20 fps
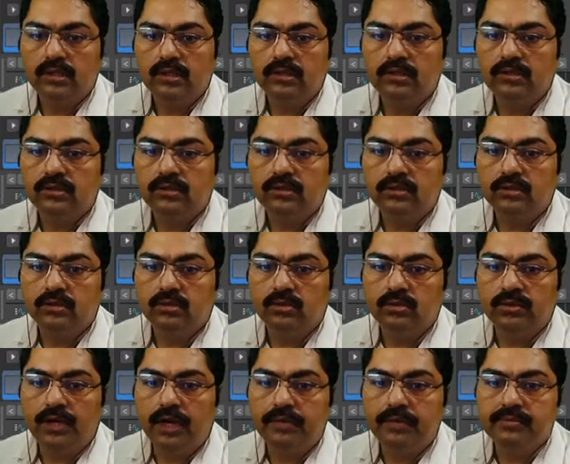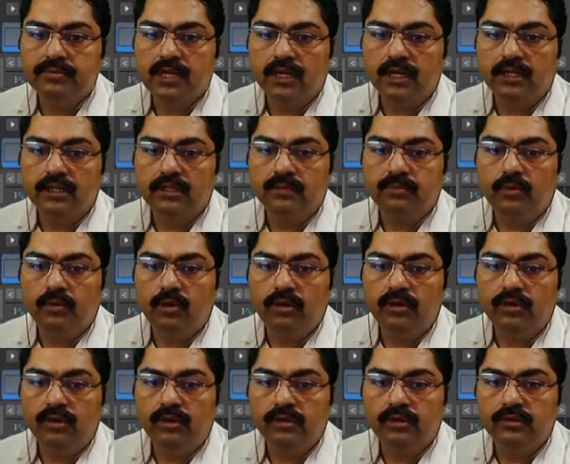So I'm selecting
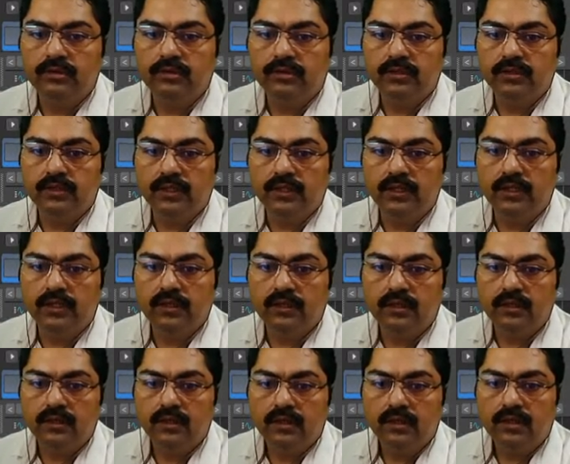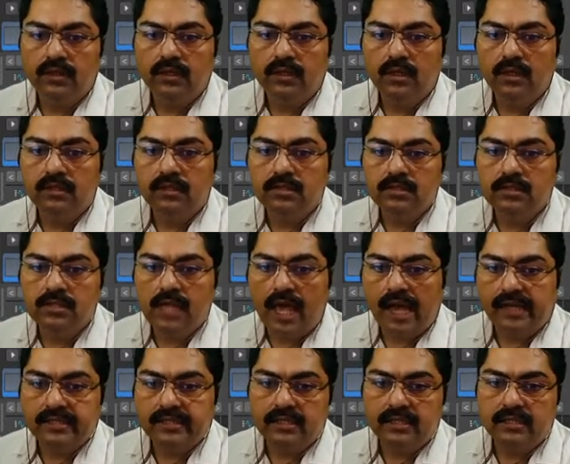polygon. See, this is the
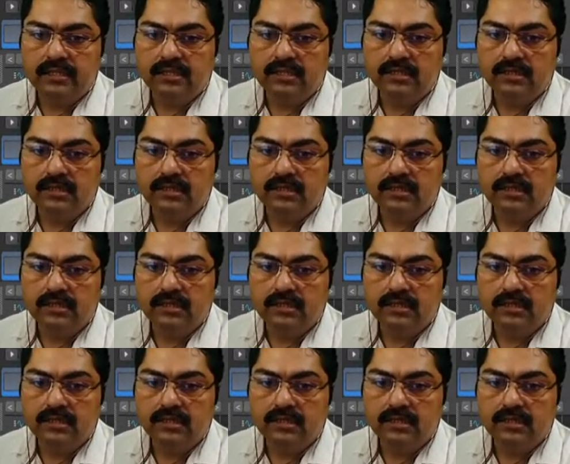axis.